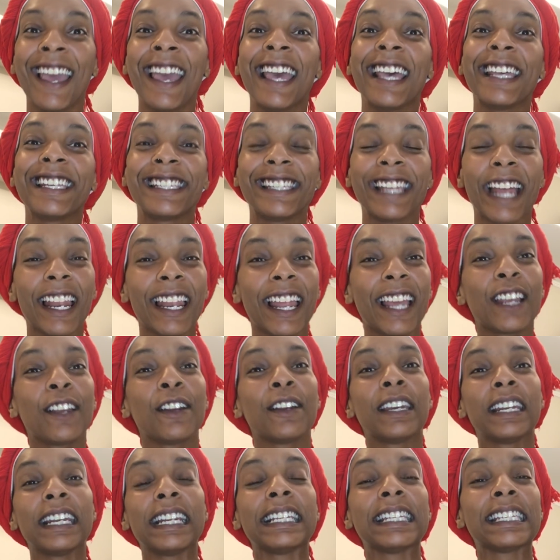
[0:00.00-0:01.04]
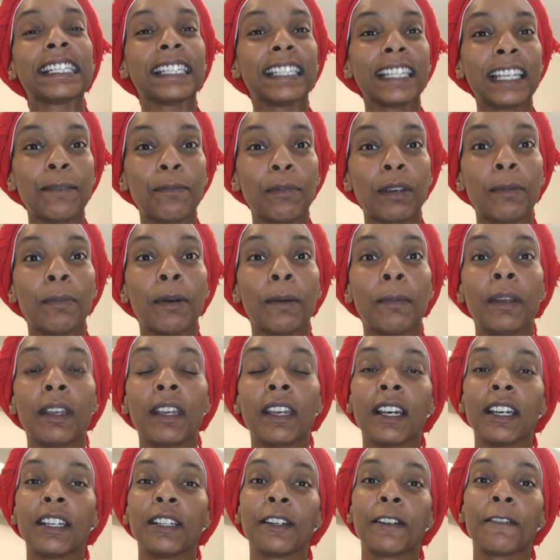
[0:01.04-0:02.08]
It's not like you're getting sleepy, but
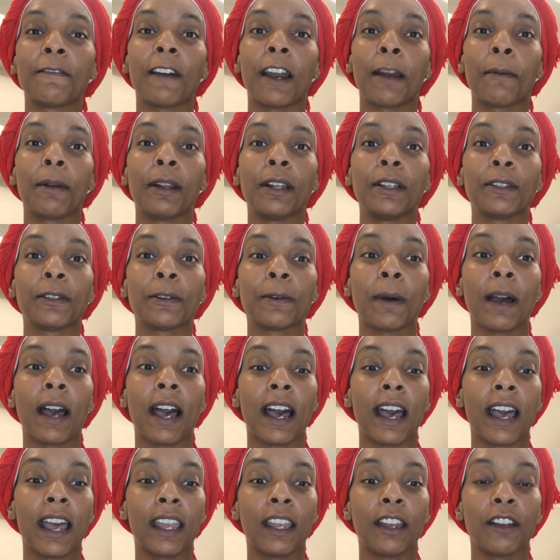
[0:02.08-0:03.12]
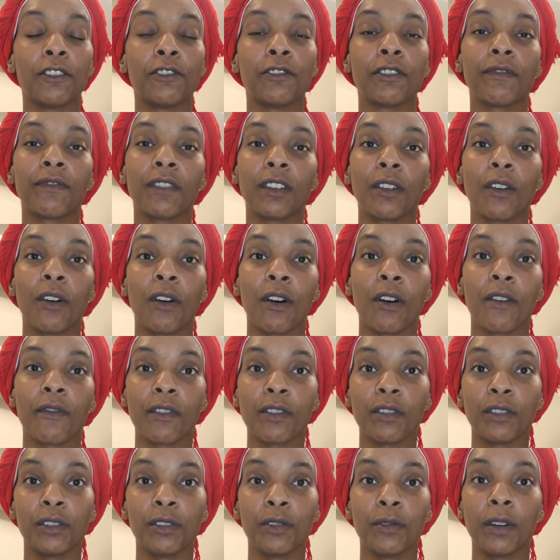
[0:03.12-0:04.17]
because you're vibrating so high, you're drifting off
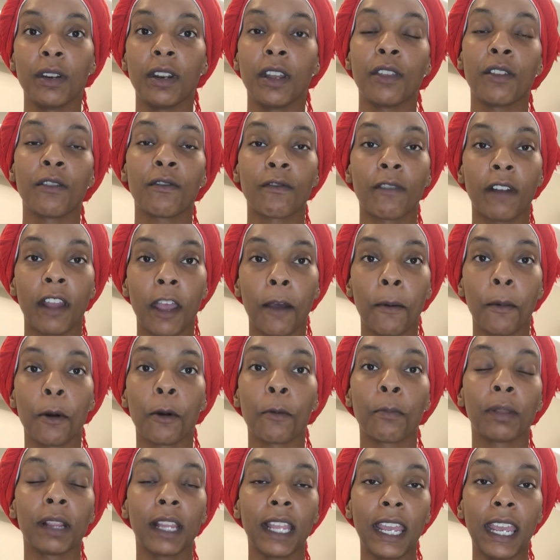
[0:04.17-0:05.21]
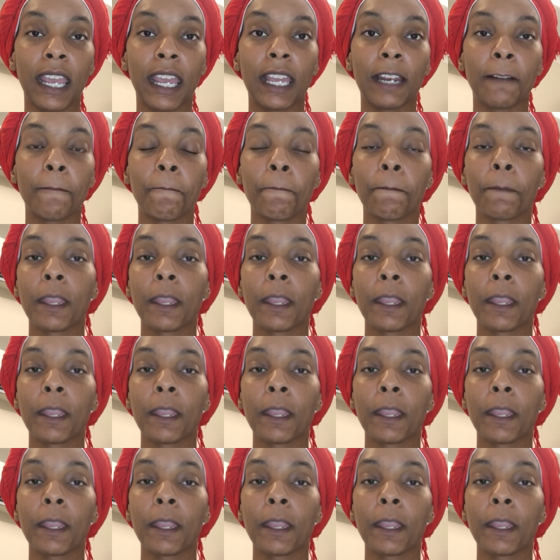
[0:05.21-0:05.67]
into another realm or plane.